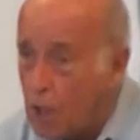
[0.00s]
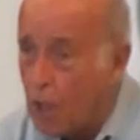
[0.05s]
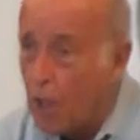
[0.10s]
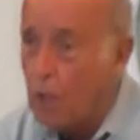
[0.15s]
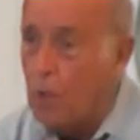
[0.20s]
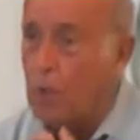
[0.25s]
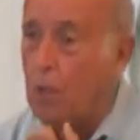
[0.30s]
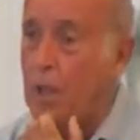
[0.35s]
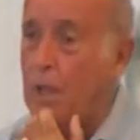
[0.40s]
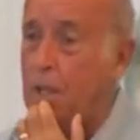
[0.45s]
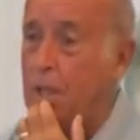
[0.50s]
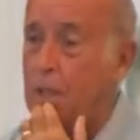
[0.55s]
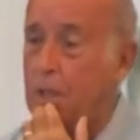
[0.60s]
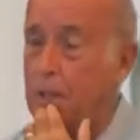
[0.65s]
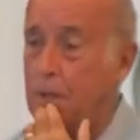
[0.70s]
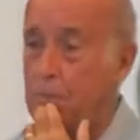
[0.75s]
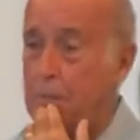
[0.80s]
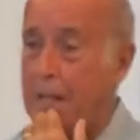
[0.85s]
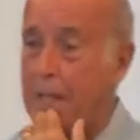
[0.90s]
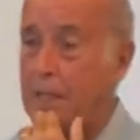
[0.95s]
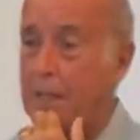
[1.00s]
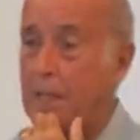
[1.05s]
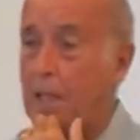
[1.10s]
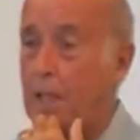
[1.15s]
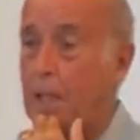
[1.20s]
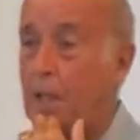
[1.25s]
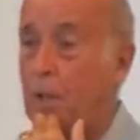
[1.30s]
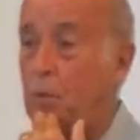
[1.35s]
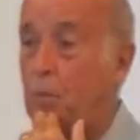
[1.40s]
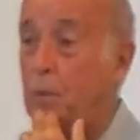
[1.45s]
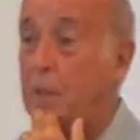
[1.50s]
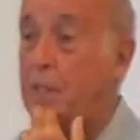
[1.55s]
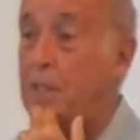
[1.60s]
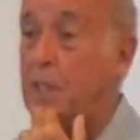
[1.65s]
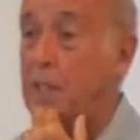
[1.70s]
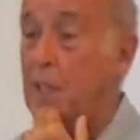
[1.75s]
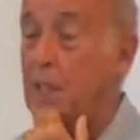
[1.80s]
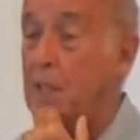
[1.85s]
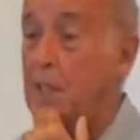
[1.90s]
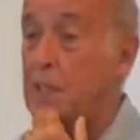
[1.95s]
know the mandala,
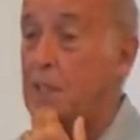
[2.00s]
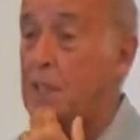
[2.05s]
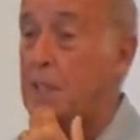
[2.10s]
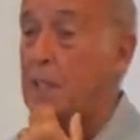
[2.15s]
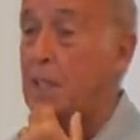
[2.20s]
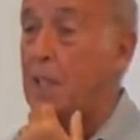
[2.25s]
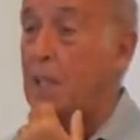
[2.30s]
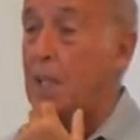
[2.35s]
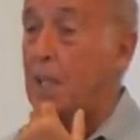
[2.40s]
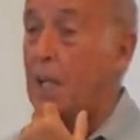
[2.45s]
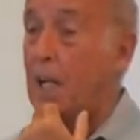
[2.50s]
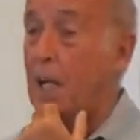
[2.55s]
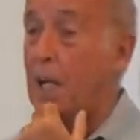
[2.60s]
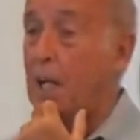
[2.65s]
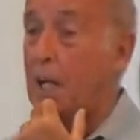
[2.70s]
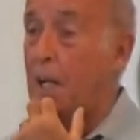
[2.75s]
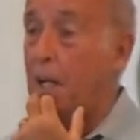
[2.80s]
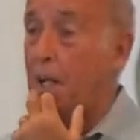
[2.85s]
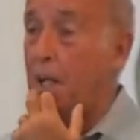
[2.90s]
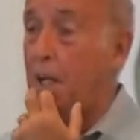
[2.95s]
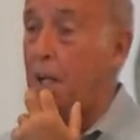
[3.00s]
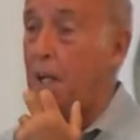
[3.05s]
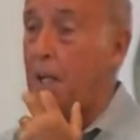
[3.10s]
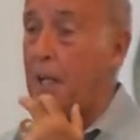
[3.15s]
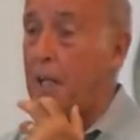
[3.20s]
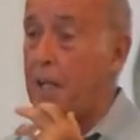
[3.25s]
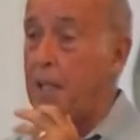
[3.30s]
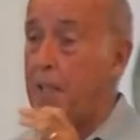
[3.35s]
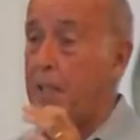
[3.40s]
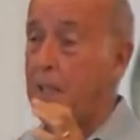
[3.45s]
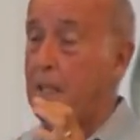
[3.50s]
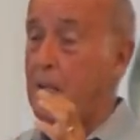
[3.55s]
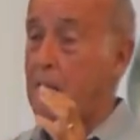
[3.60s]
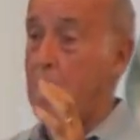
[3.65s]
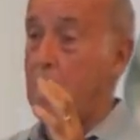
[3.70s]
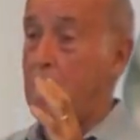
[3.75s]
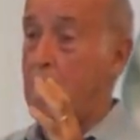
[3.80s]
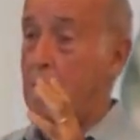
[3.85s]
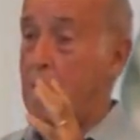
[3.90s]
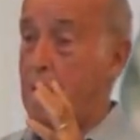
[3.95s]
which is uh, a,
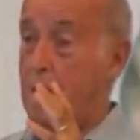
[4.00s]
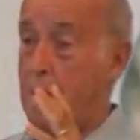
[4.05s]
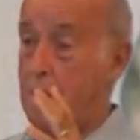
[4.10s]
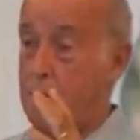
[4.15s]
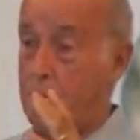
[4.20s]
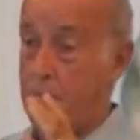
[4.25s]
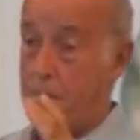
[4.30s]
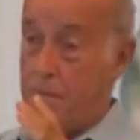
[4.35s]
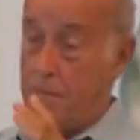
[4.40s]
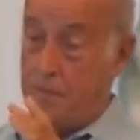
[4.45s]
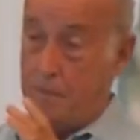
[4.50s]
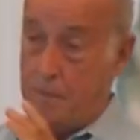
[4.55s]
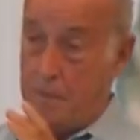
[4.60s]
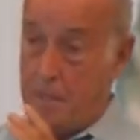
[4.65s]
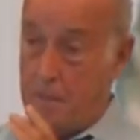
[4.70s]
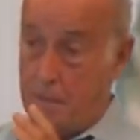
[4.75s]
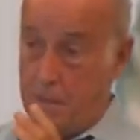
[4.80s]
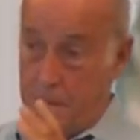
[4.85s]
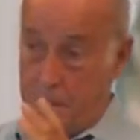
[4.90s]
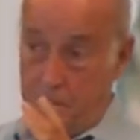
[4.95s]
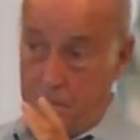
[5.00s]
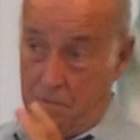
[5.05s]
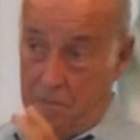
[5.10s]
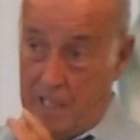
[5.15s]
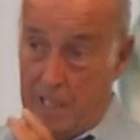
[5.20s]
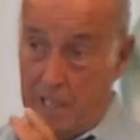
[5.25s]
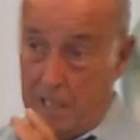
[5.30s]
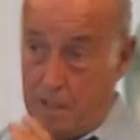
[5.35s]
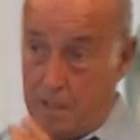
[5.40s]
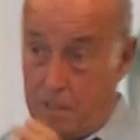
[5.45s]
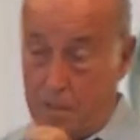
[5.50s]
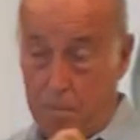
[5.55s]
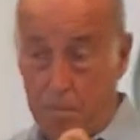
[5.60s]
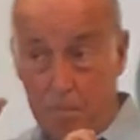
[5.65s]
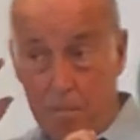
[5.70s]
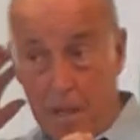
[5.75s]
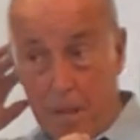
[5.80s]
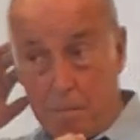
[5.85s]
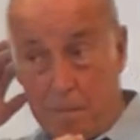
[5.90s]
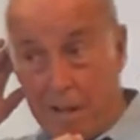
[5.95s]
uh, it really is
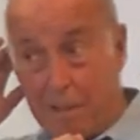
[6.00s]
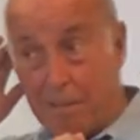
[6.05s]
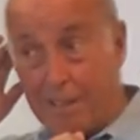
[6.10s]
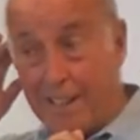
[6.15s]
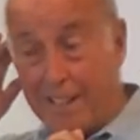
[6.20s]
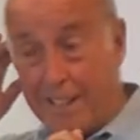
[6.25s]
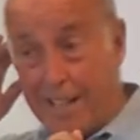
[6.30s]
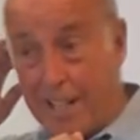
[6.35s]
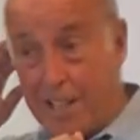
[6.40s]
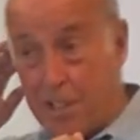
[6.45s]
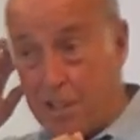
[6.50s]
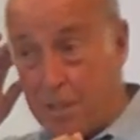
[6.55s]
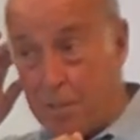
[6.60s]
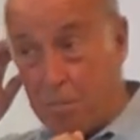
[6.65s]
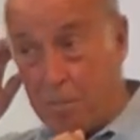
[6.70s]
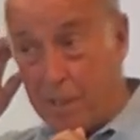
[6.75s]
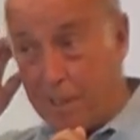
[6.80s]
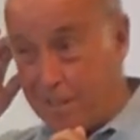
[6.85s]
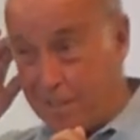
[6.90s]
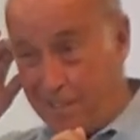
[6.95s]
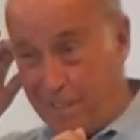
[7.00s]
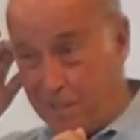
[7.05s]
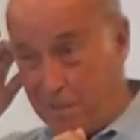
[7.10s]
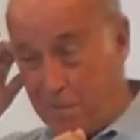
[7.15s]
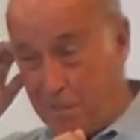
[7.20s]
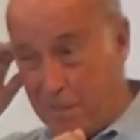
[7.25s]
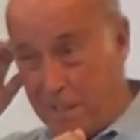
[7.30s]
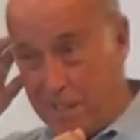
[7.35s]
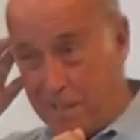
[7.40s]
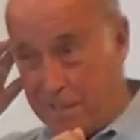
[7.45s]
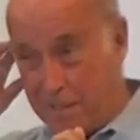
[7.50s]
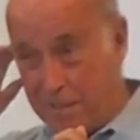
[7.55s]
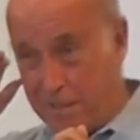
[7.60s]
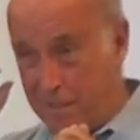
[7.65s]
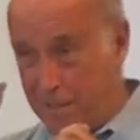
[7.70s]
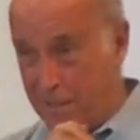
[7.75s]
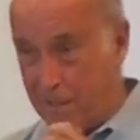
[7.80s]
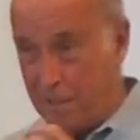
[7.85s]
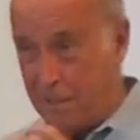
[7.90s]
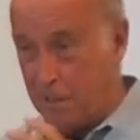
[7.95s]
primarily Asian, but you can find it
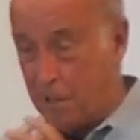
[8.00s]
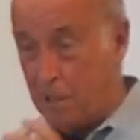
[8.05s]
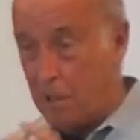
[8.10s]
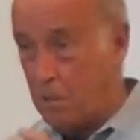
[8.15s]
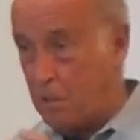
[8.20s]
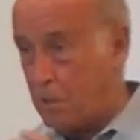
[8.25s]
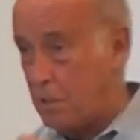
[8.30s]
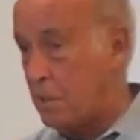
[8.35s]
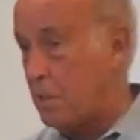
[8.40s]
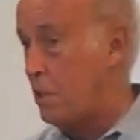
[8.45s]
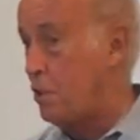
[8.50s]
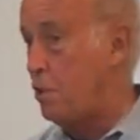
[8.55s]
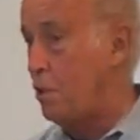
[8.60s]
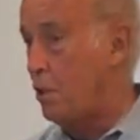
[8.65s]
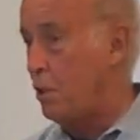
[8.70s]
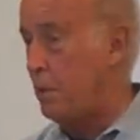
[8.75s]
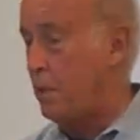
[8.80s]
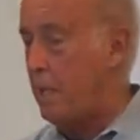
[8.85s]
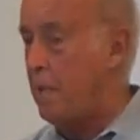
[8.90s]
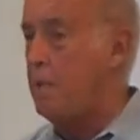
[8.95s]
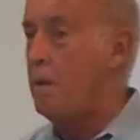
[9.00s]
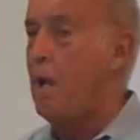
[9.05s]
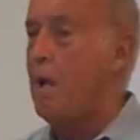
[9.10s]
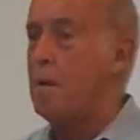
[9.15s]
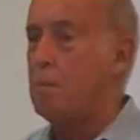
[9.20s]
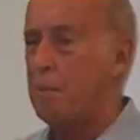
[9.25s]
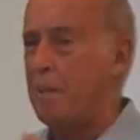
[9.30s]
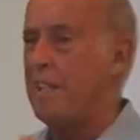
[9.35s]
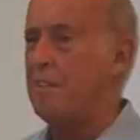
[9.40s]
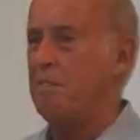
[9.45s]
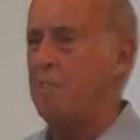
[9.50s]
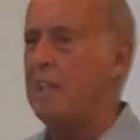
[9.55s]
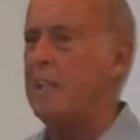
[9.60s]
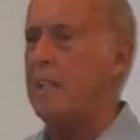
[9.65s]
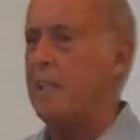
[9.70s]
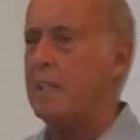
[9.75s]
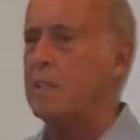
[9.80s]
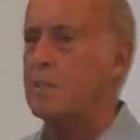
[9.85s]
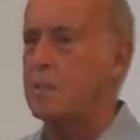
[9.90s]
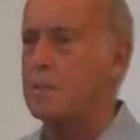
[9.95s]
in other cultures, as Jung did, but it
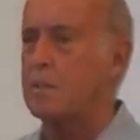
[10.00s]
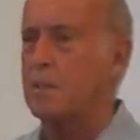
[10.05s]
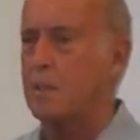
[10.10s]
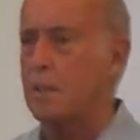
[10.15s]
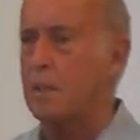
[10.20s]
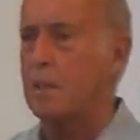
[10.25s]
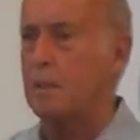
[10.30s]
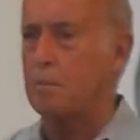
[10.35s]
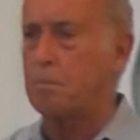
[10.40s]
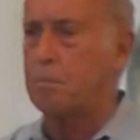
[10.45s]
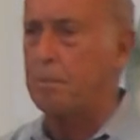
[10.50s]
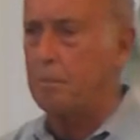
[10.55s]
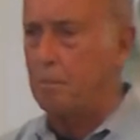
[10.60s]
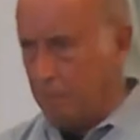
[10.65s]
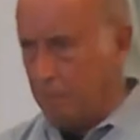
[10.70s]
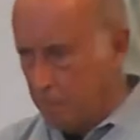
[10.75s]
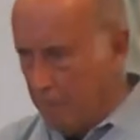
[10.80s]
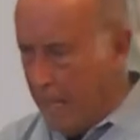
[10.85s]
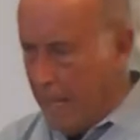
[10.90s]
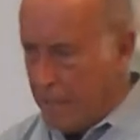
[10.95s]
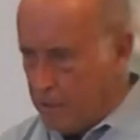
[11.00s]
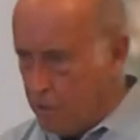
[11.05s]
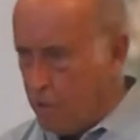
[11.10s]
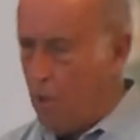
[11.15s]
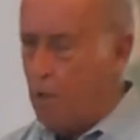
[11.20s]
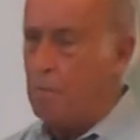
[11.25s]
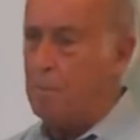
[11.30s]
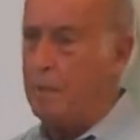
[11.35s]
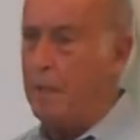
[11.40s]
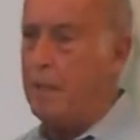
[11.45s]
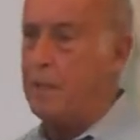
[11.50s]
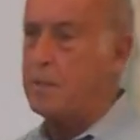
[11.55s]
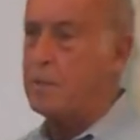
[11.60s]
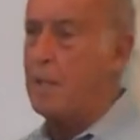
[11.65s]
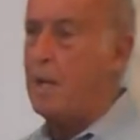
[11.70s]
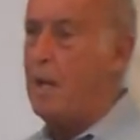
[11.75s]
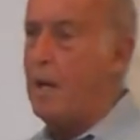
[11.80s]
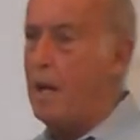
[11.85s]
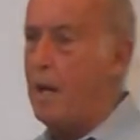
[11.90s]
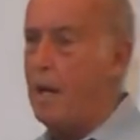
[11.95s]
really is, it has the home
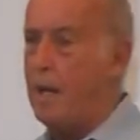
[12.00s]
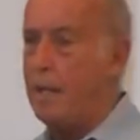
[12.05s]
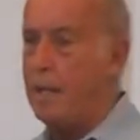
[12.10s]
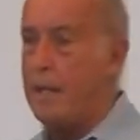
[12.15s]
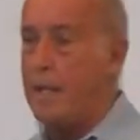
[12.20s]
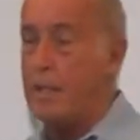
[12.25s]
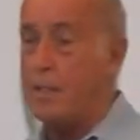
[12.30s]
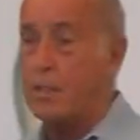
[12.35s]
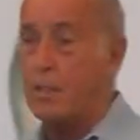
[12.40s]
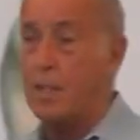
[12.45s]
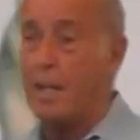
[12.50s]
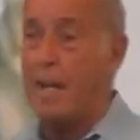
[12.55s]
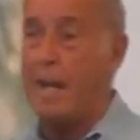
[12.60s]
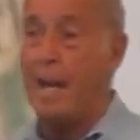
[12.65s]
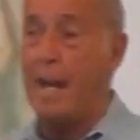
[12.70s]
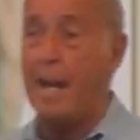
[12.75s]
base in Asia.